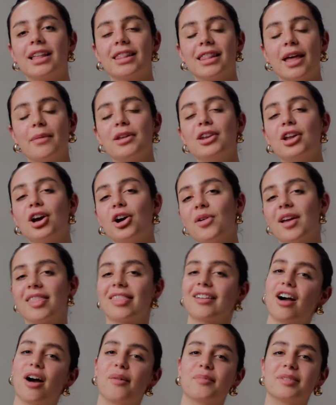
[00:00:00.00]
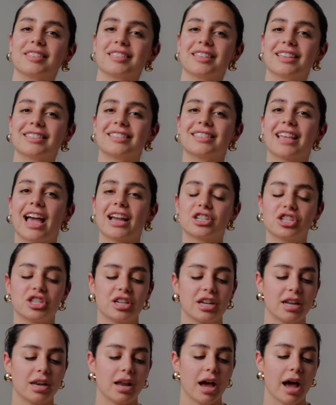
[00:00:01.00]
Let me know in the comments
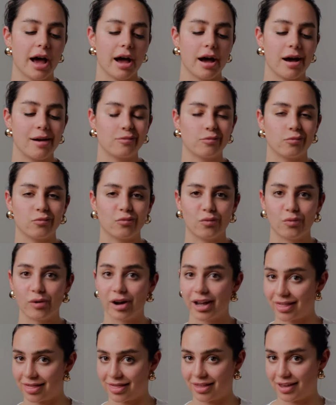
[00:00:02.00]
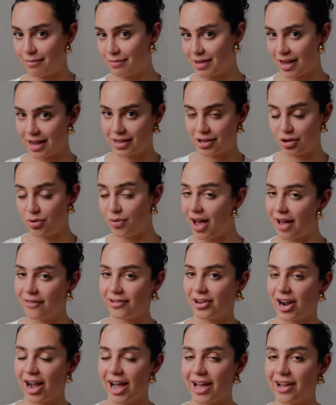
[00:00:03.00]
section um, what theme that you have
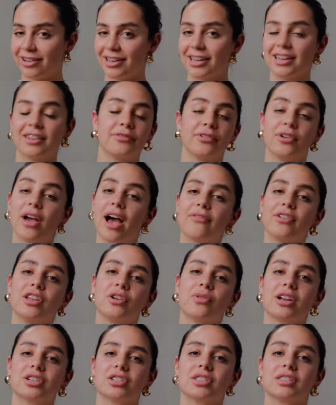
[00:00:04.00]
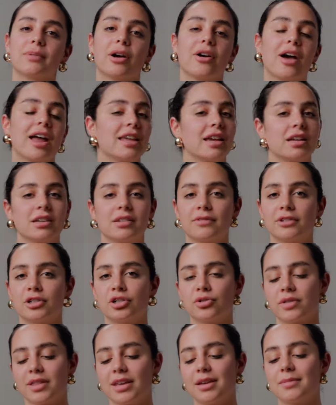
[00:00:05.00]
your eye on, and if you have any questions about any
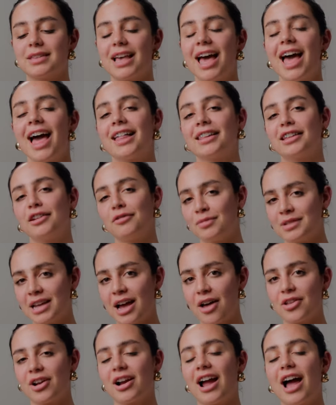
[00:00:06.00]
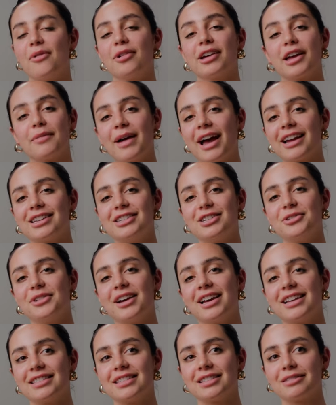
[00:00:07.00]
individual themes, leave them down there. I will get back to you
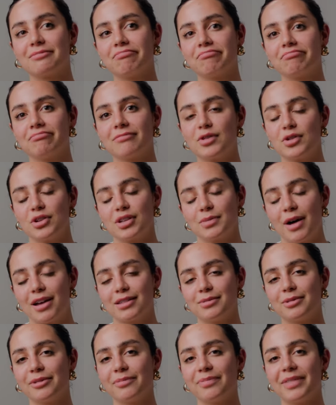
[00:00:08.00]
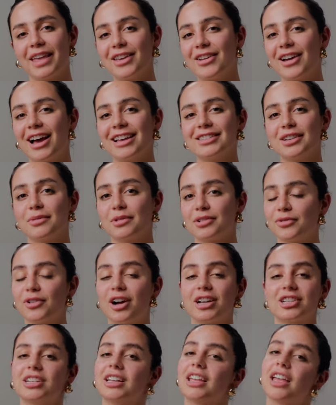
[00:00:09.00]
as soon as possible. Thank you guys so much for
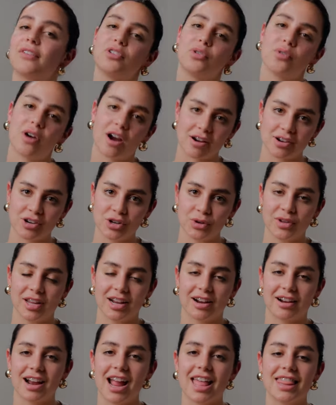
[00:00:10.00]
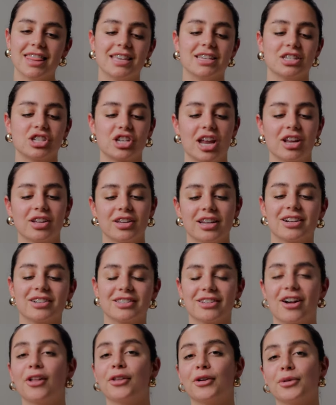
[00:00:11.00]
watching. If you are new here, this channel here is
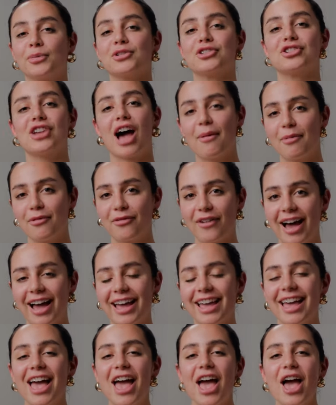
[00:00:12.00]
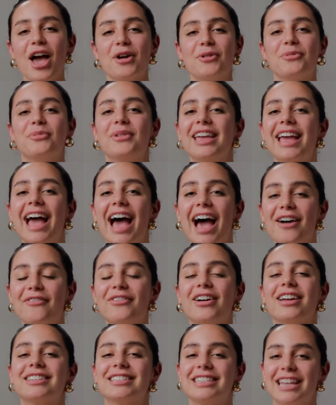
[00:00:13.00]
called The Room with Shopify. We have
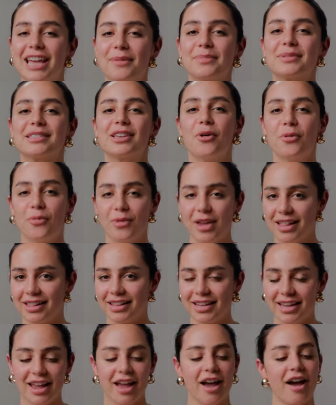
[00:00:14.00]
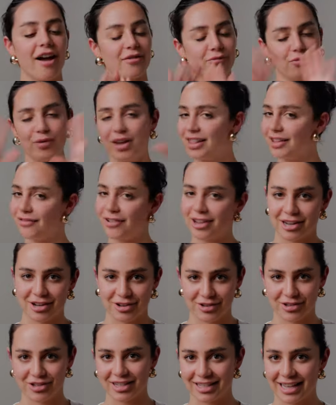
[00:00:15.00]
tips weekly, weekly
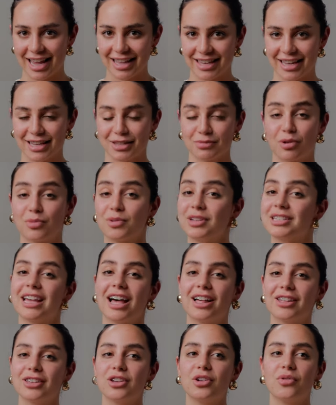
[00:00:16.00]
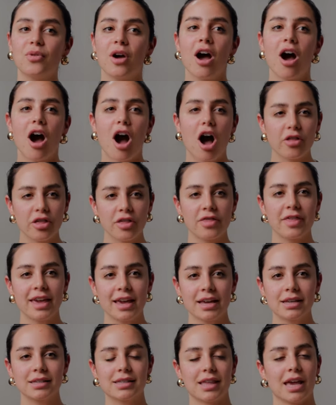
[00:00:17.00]
videos just like this, where we tell you all the
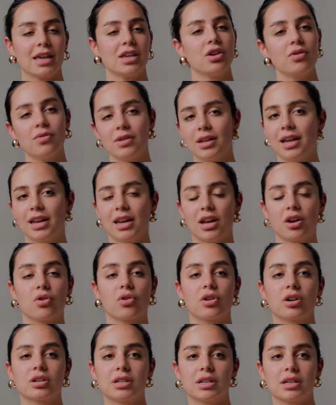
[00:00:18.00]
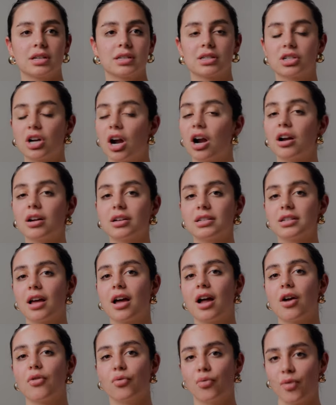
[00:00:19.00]
things that you need in order to start,
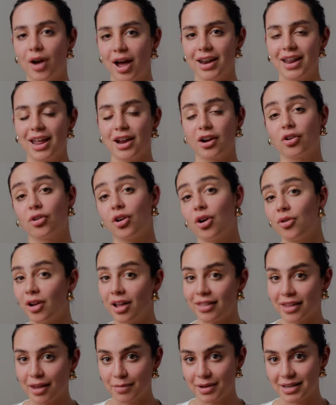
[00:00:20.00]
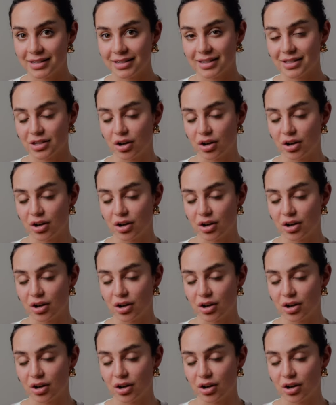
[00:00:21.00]
run, and grow an online business.